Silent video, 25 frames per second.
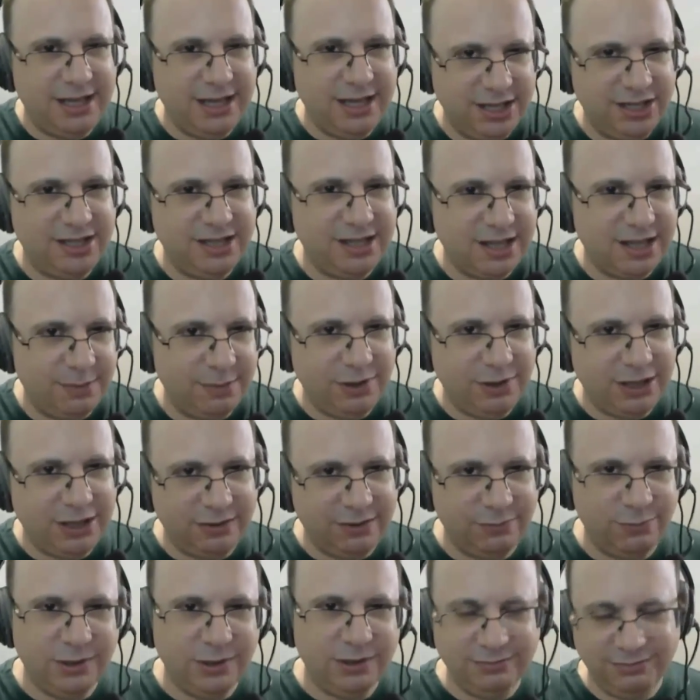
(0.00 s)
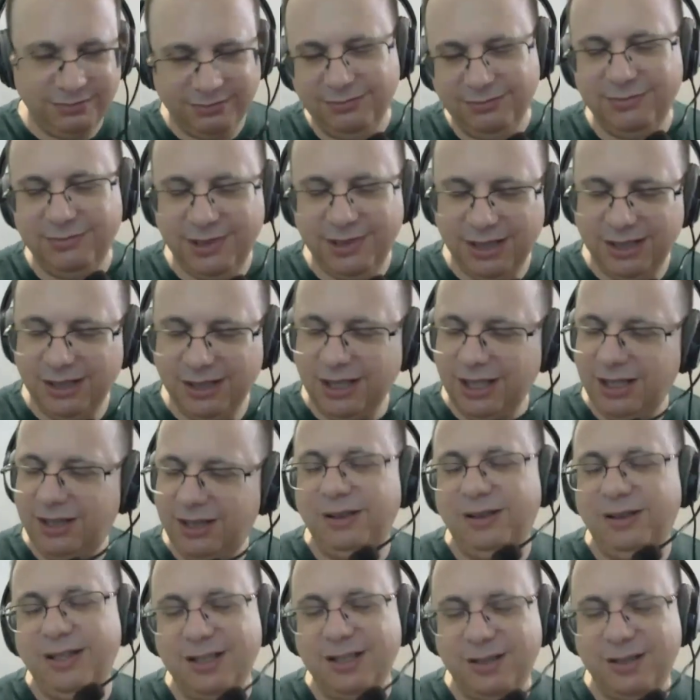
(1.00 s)
each step that will,
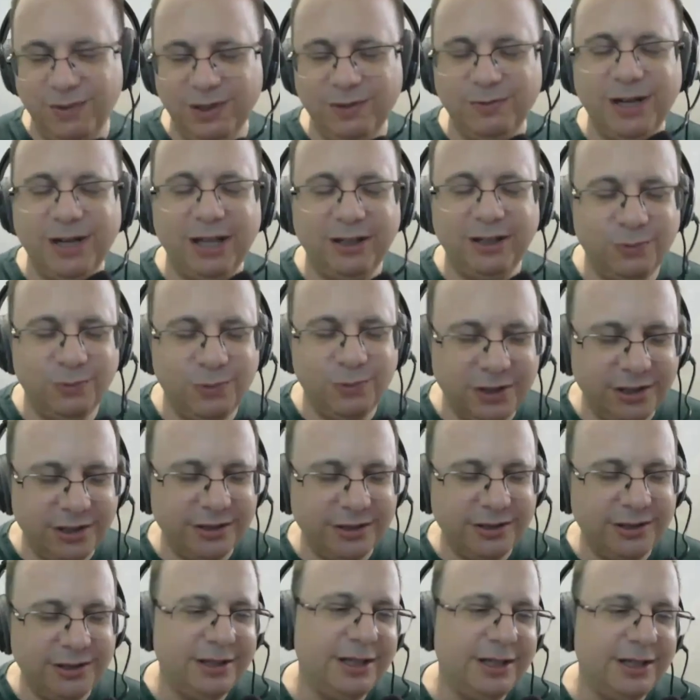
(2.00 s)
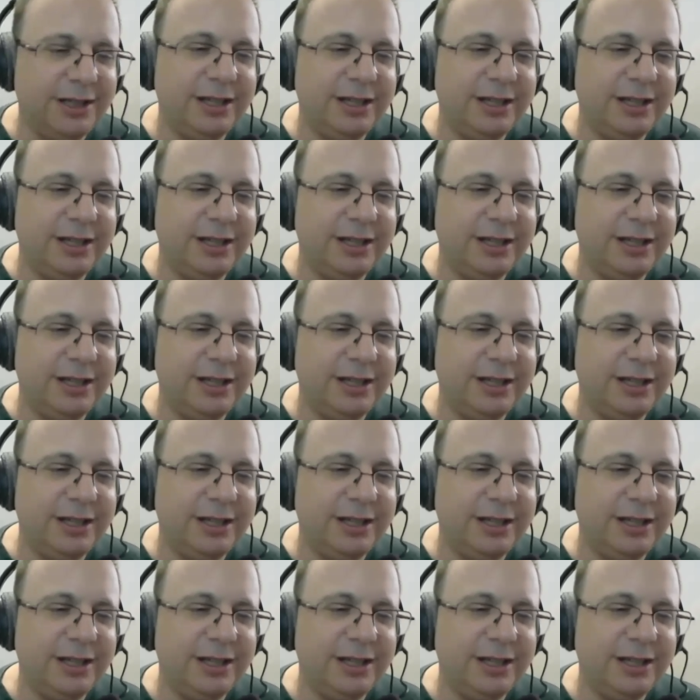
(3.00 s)
this will not work.